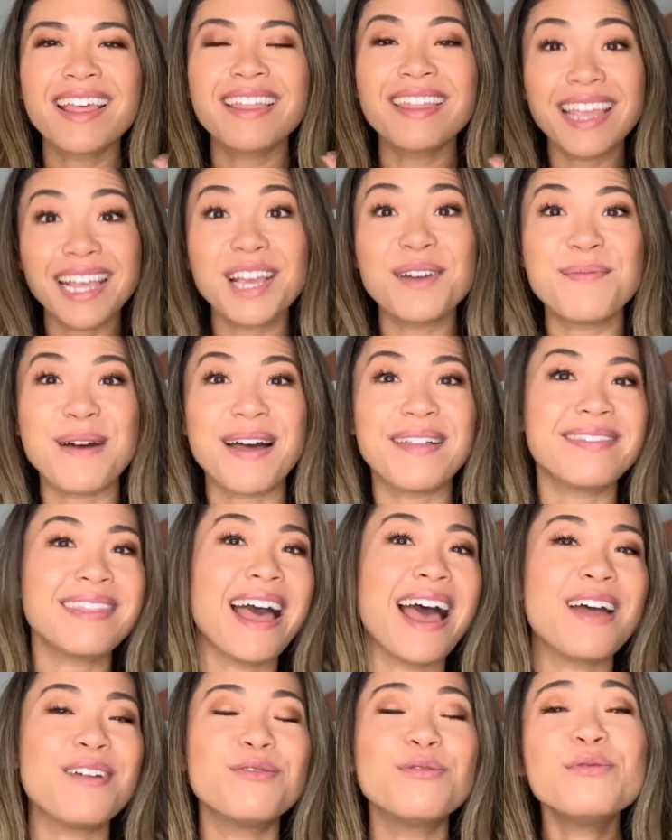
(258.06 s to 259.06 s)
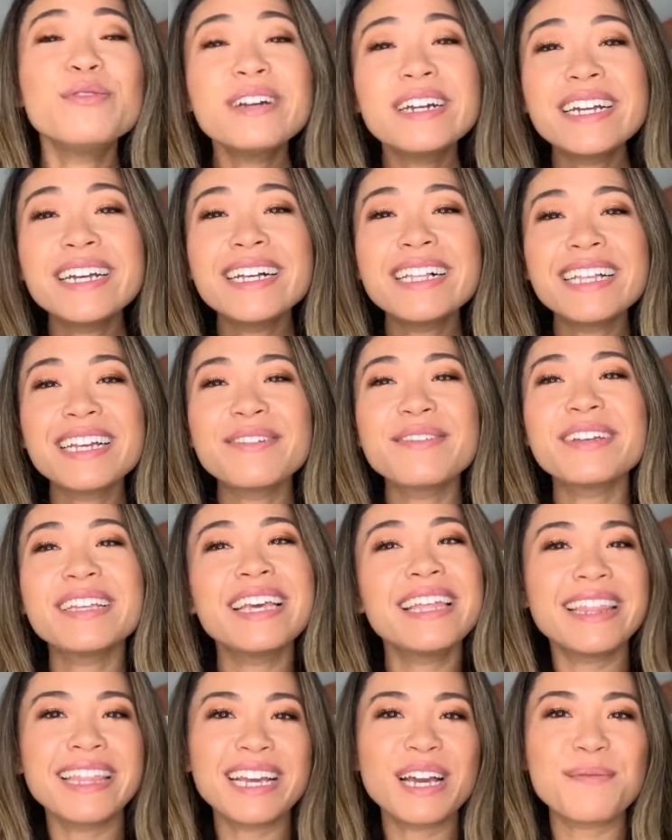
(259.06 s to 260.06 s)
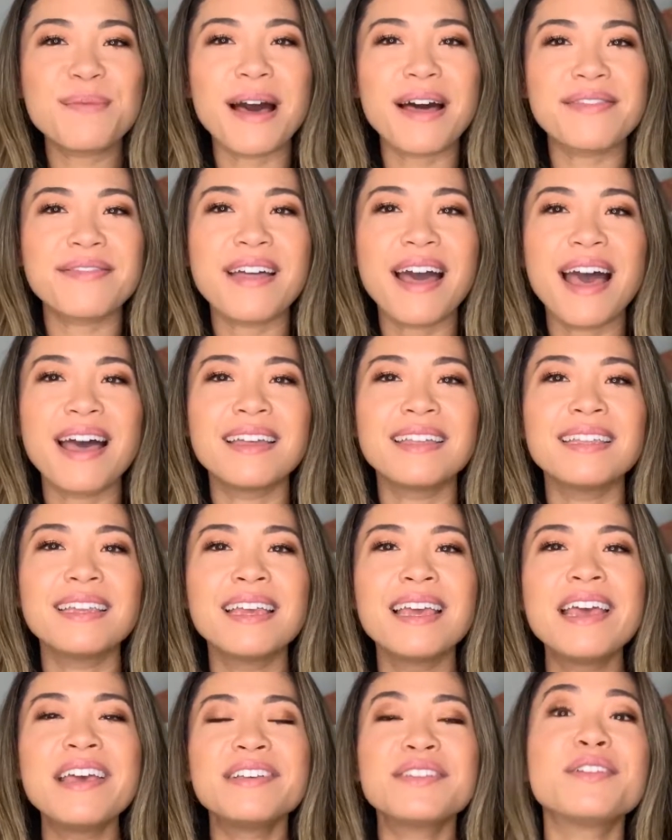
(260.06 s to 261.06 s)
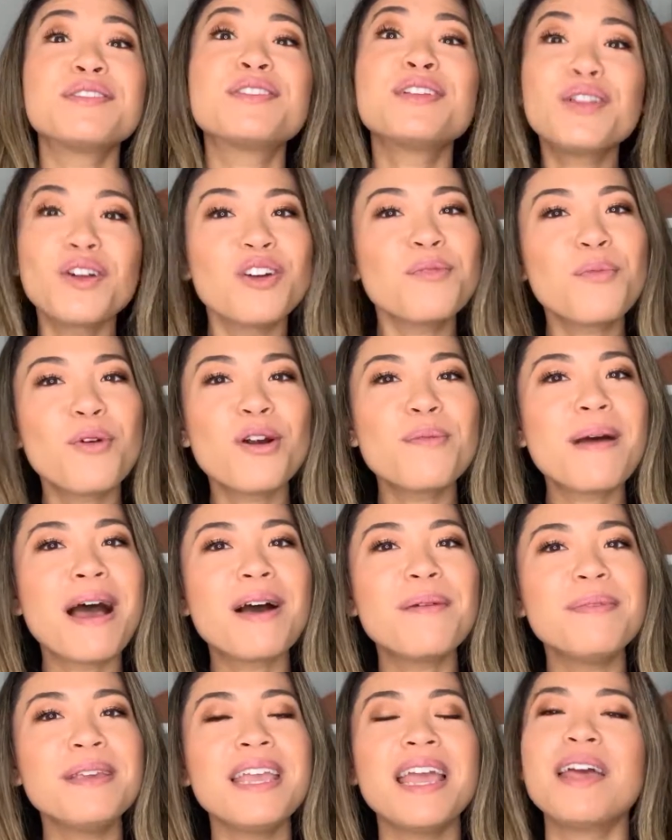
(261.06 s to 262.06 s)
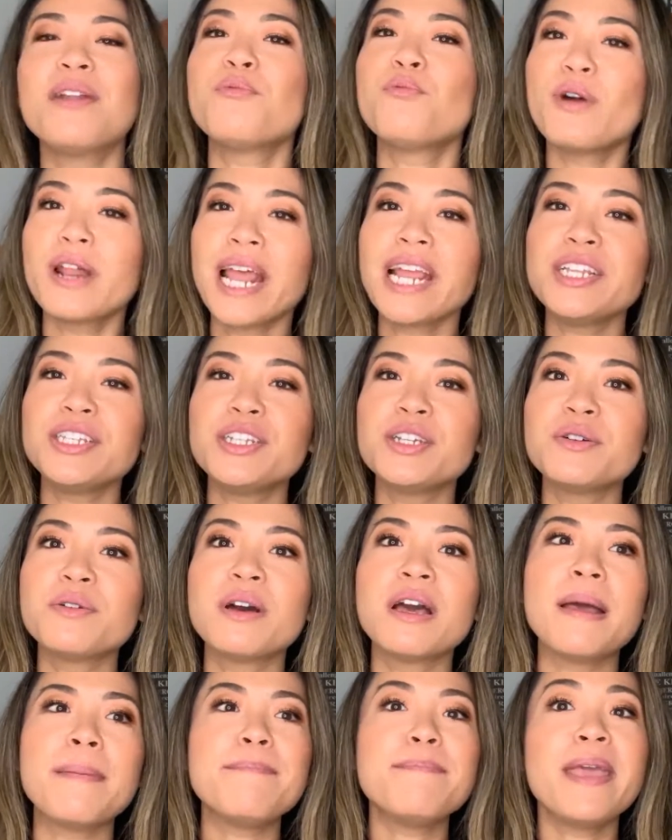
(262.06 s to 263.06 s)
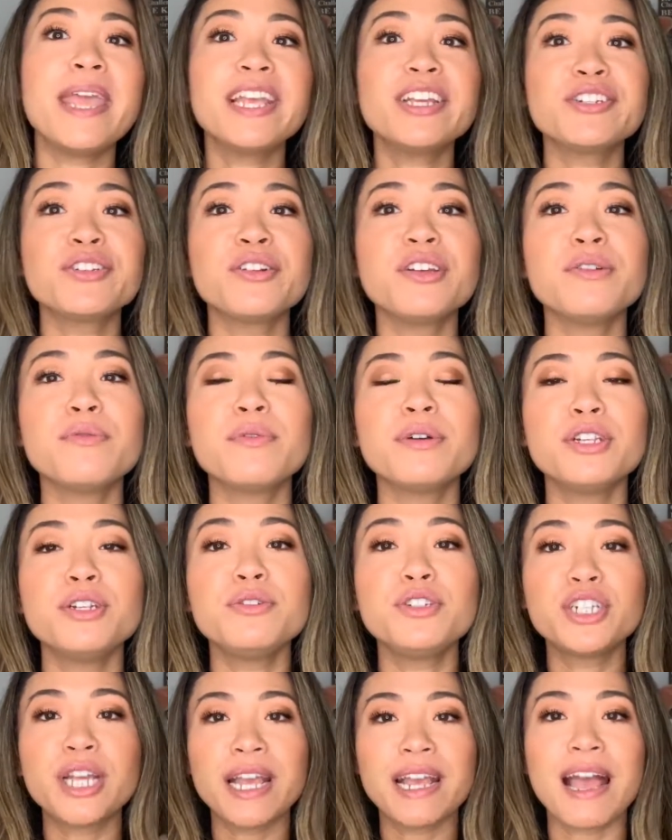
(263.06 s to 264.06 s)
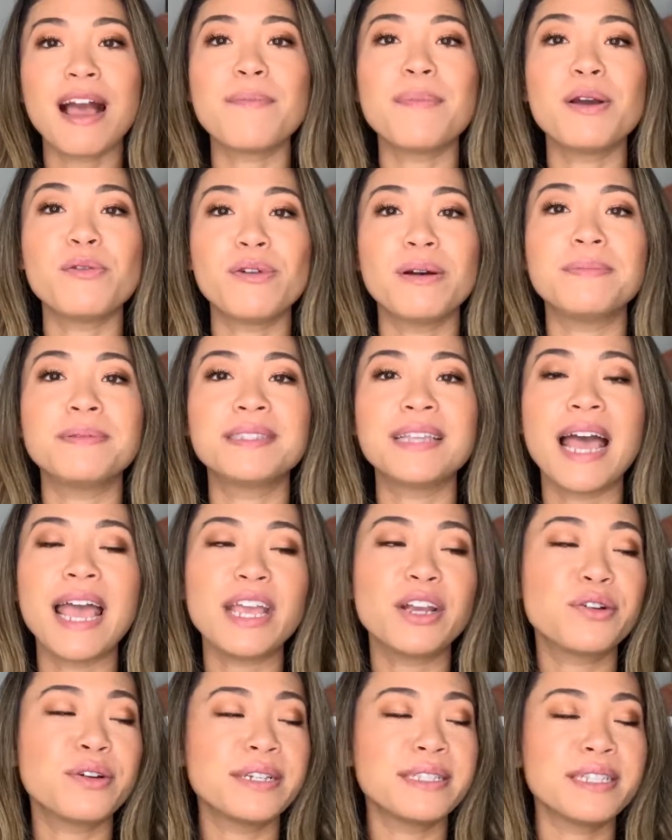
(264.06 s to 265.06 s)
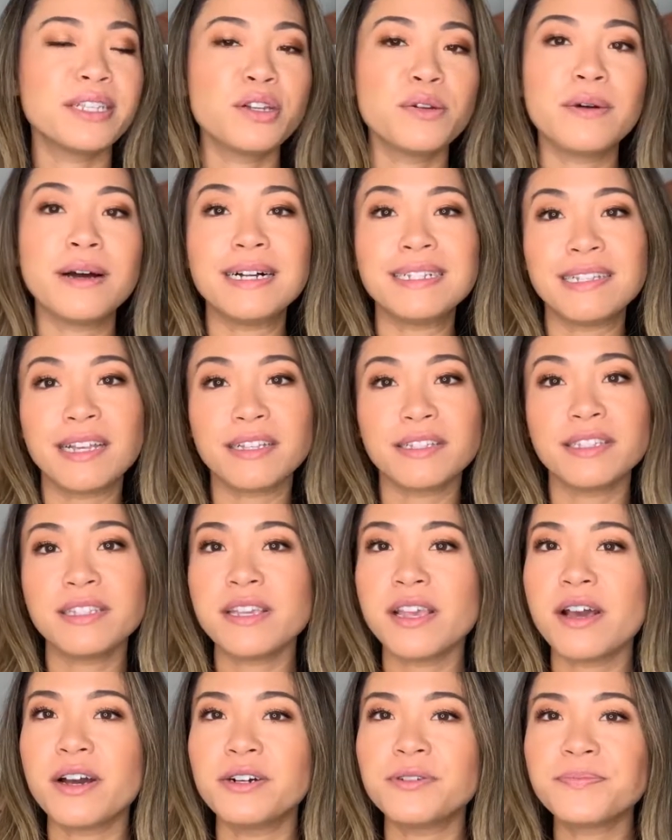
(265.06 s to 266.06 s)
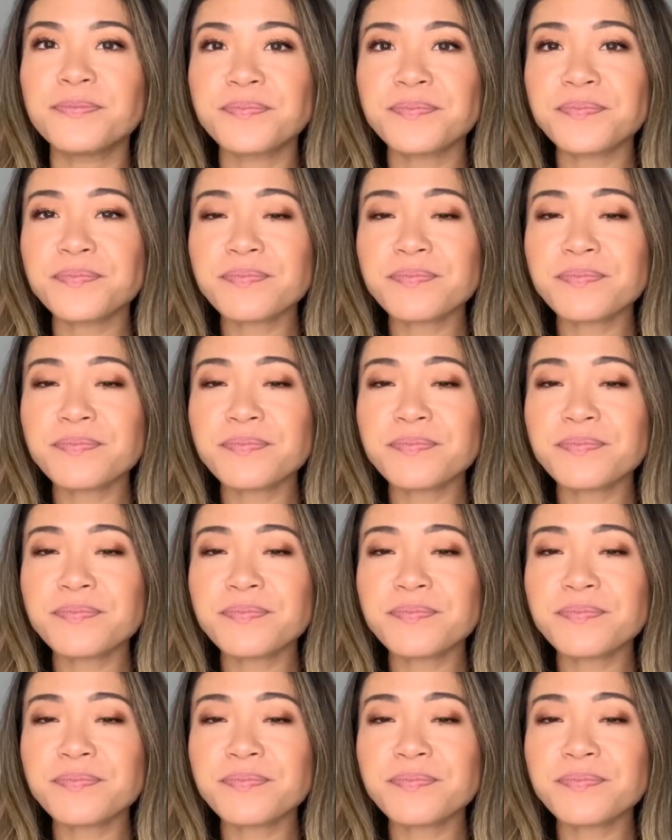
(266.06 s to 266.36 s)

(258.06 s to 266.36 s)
Think about that. Really, really think about that. So to learn more about me and what I do, make sure you check out my website, KristenNoelle.co.